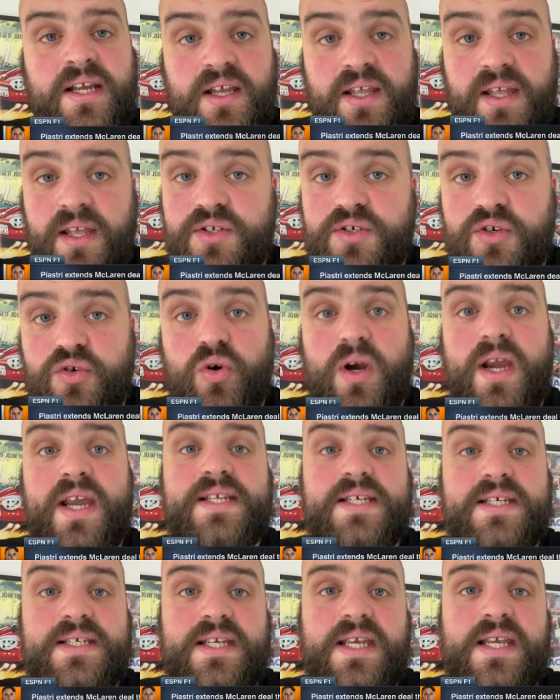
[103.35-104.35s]
it's great
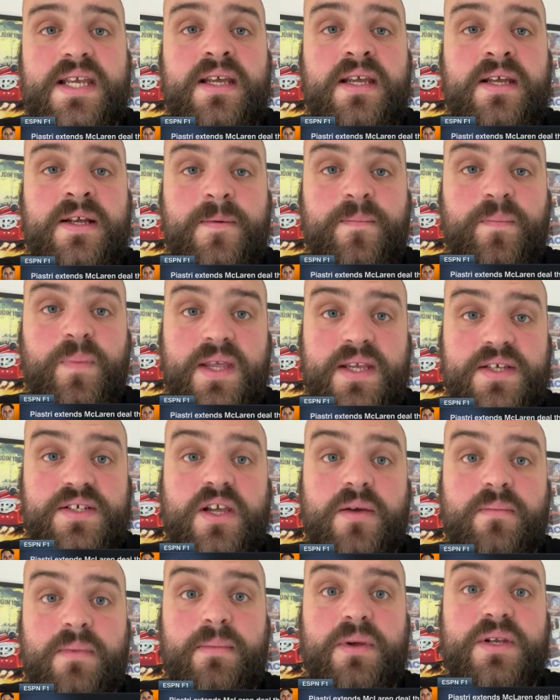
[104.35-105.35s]
to see his
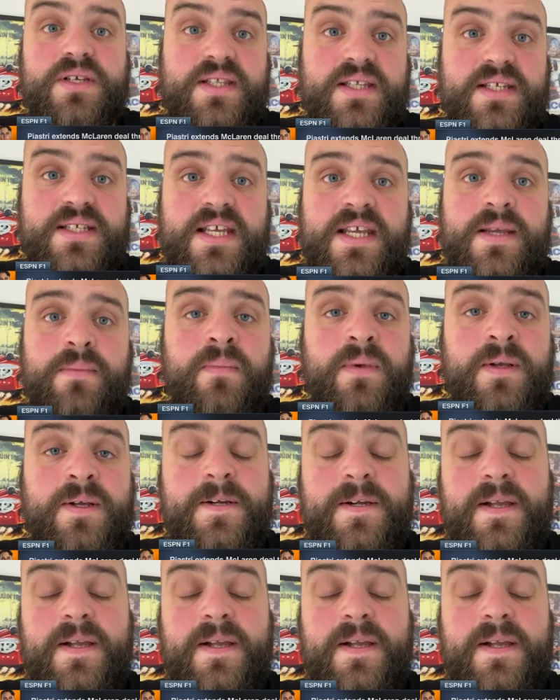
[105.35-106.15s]
commitment to the team.